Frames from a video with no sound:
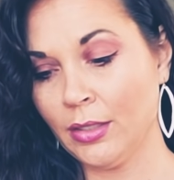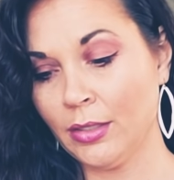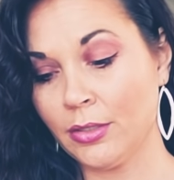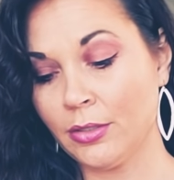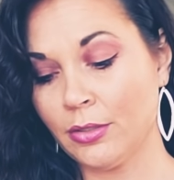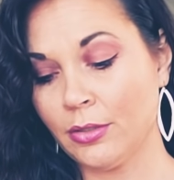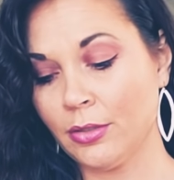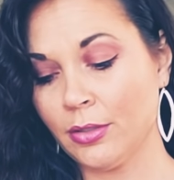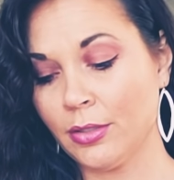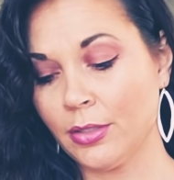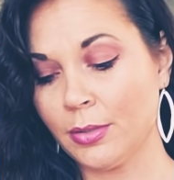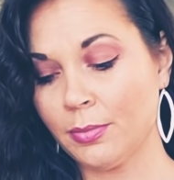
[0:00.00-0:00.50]

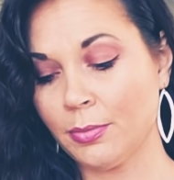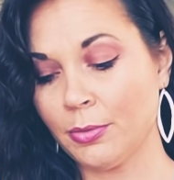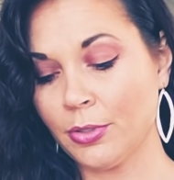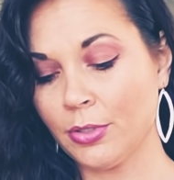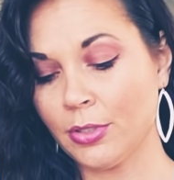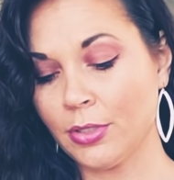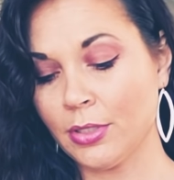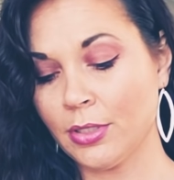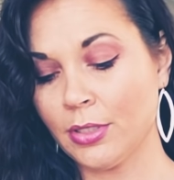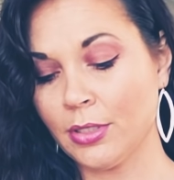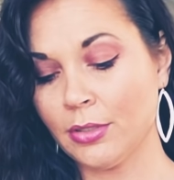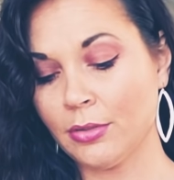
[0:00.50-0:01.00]
So this
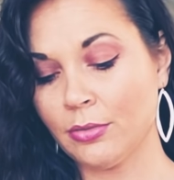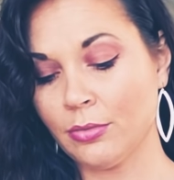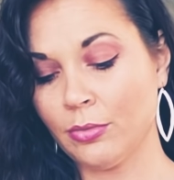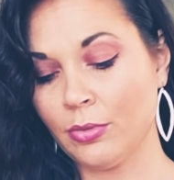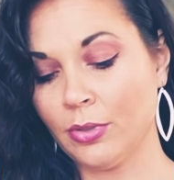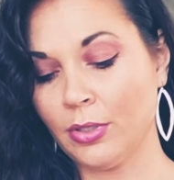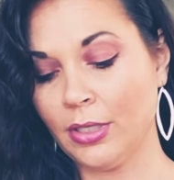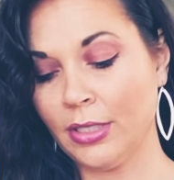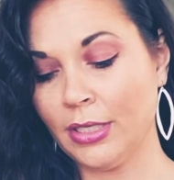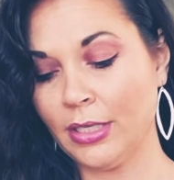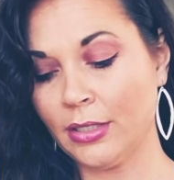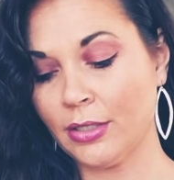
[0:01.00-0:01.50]
person is
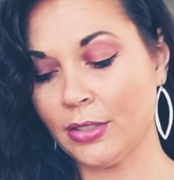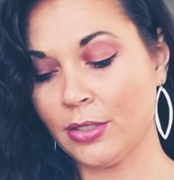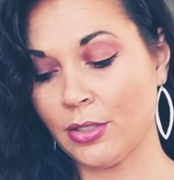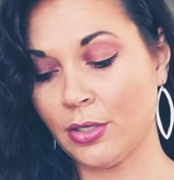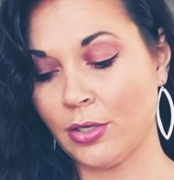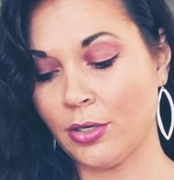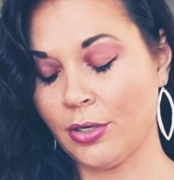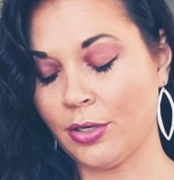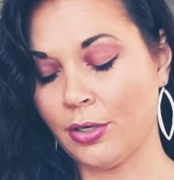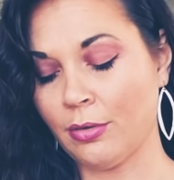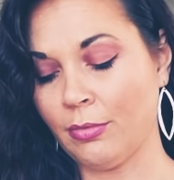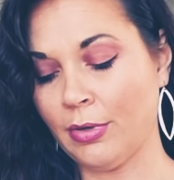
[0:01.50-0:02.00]
really
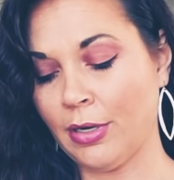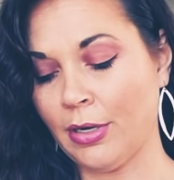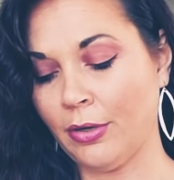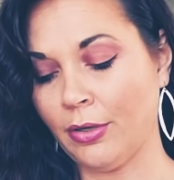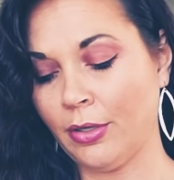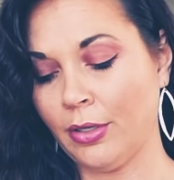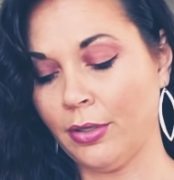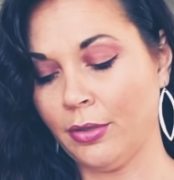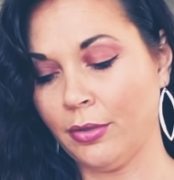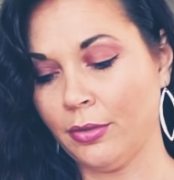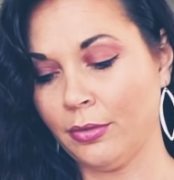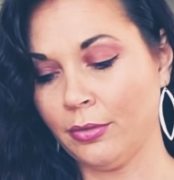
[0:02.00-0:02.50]
uncertain
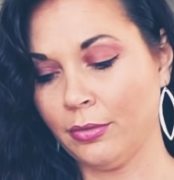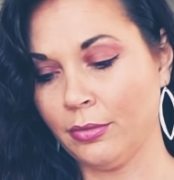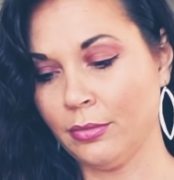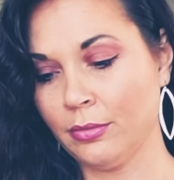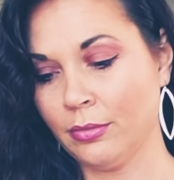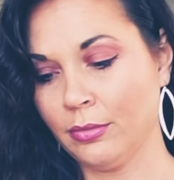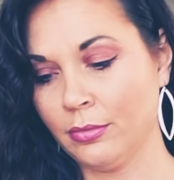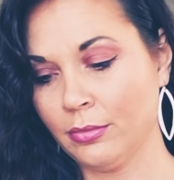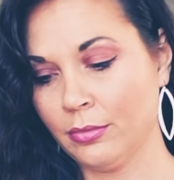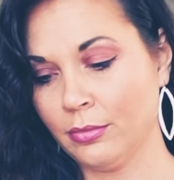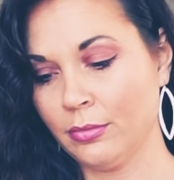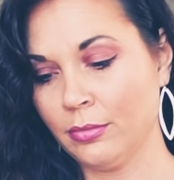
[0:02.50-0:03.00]
about you.
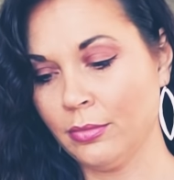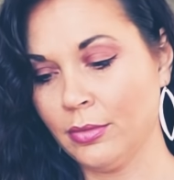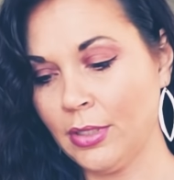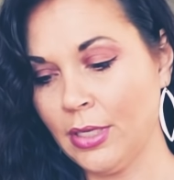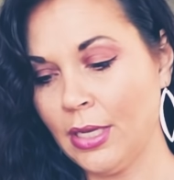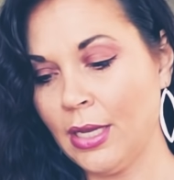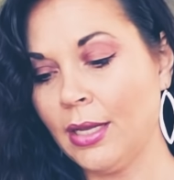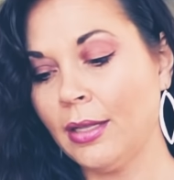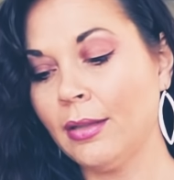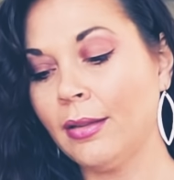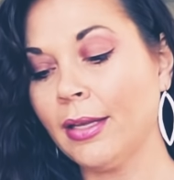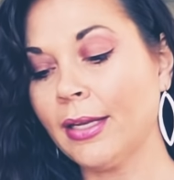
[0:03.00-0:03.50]

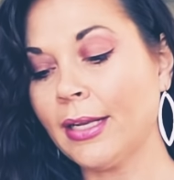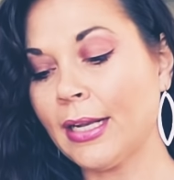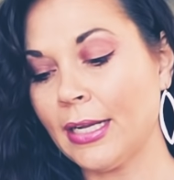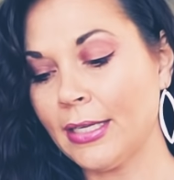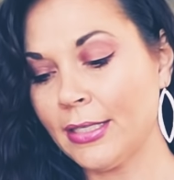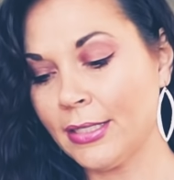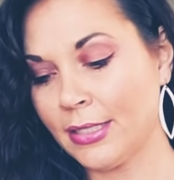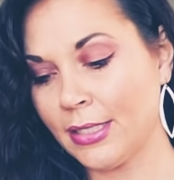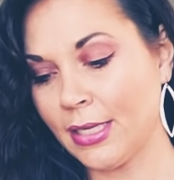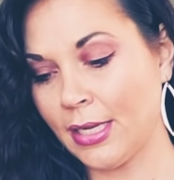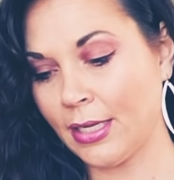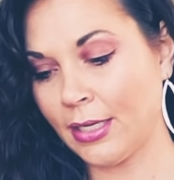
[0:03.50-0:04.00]
Like I
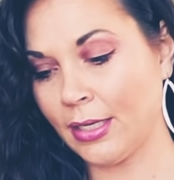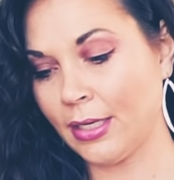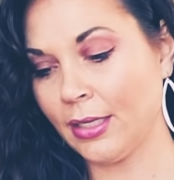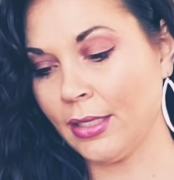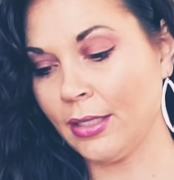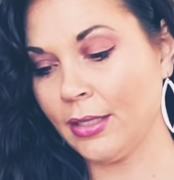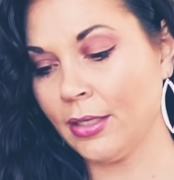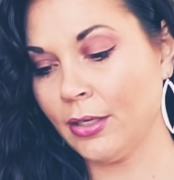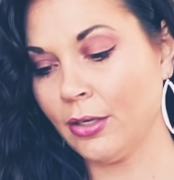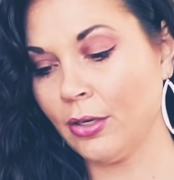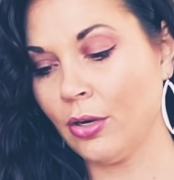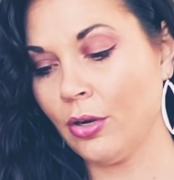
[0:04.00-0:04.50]
said,
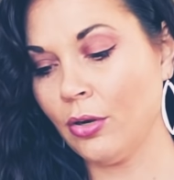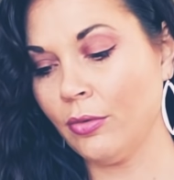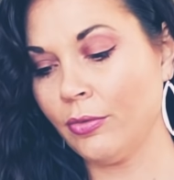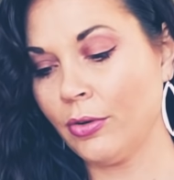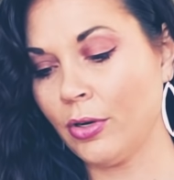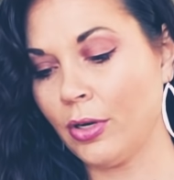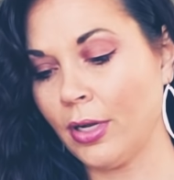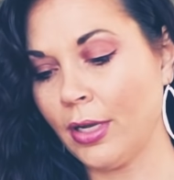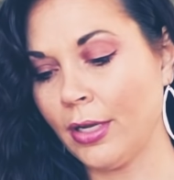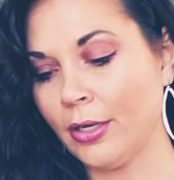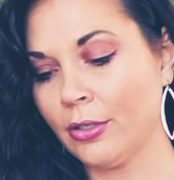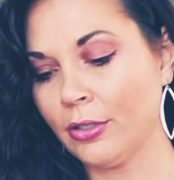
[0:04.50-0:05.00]
in their
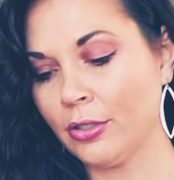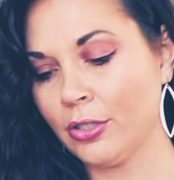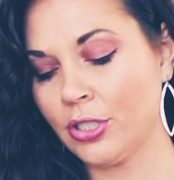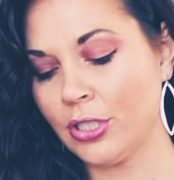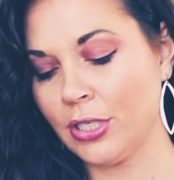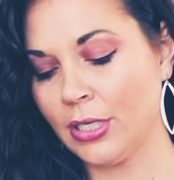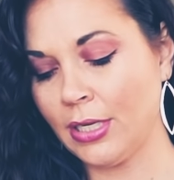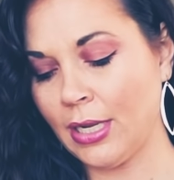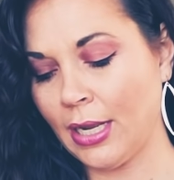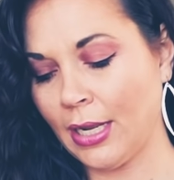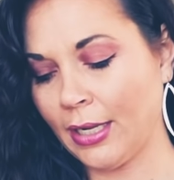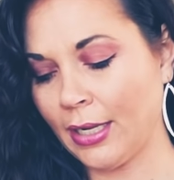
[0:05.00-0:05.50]
overall
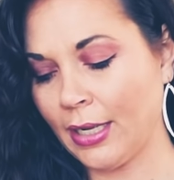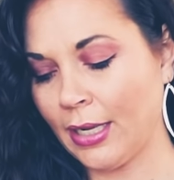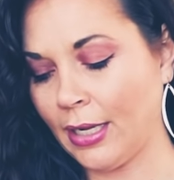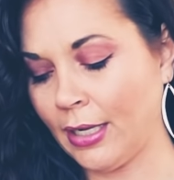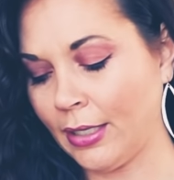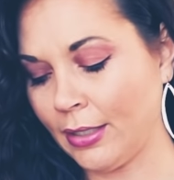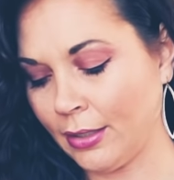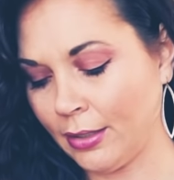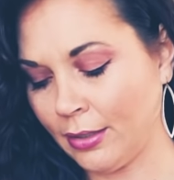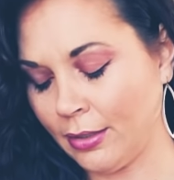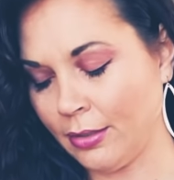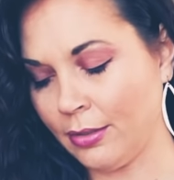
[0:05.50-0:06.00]
energy, I
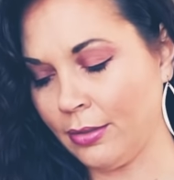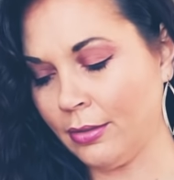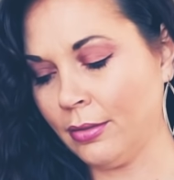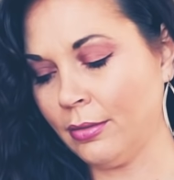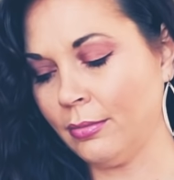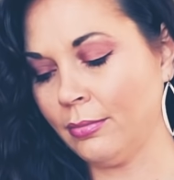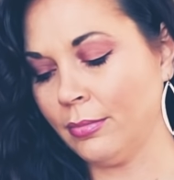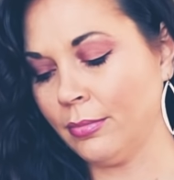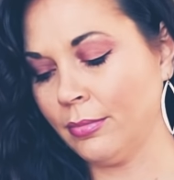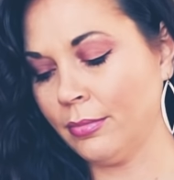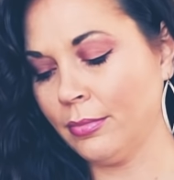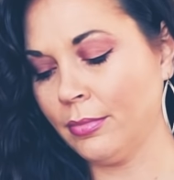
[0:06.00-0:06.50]
got
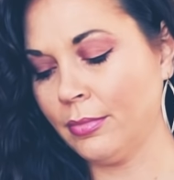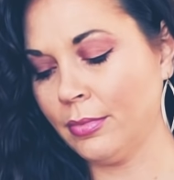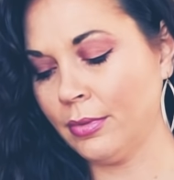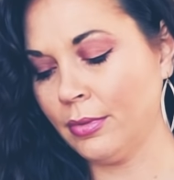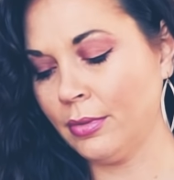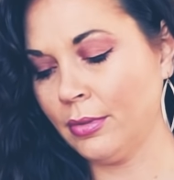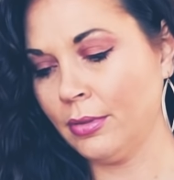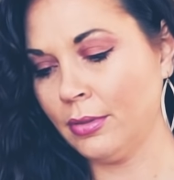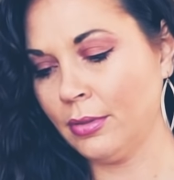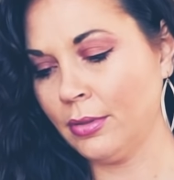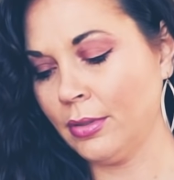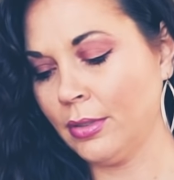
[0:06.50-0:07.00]

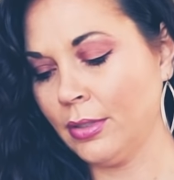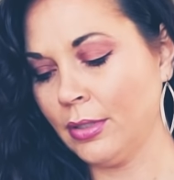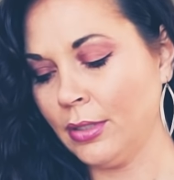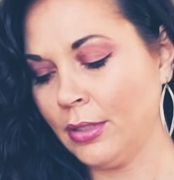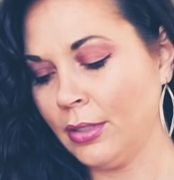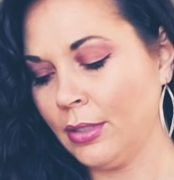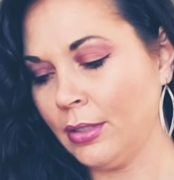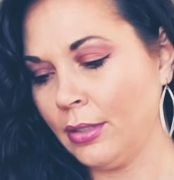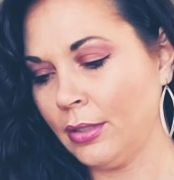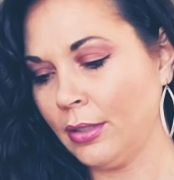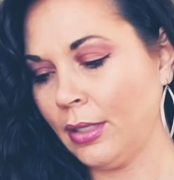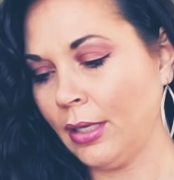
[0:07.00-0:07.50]

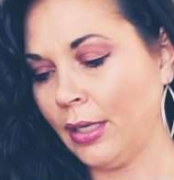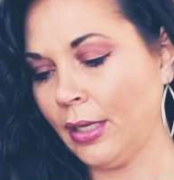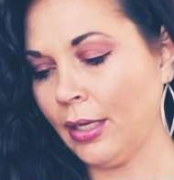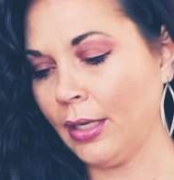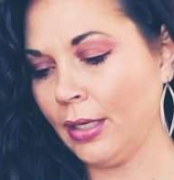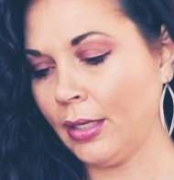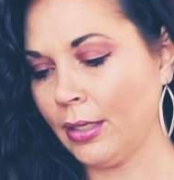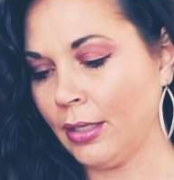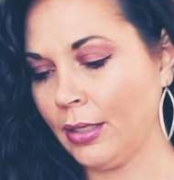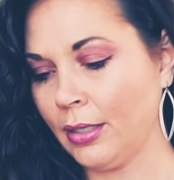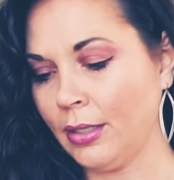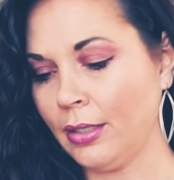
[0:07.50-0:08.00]

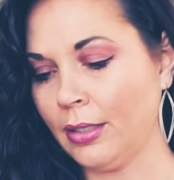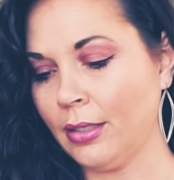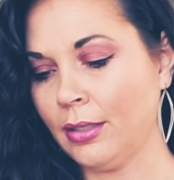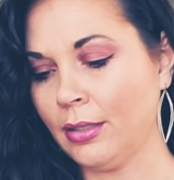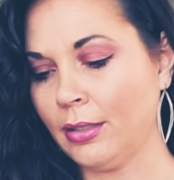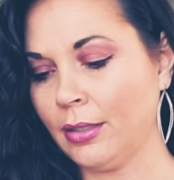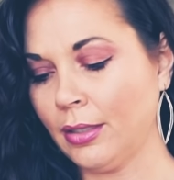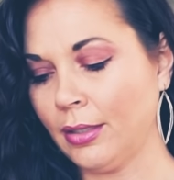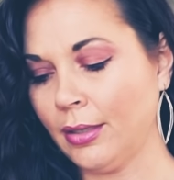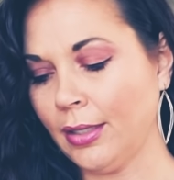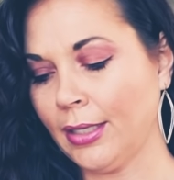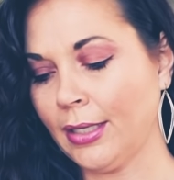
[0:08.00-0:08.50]
like
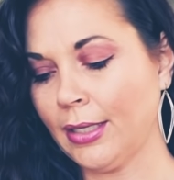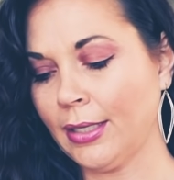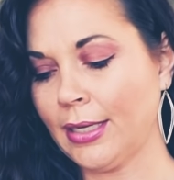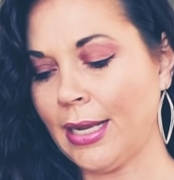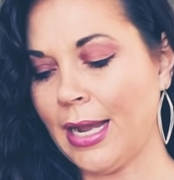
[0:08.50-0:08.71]
a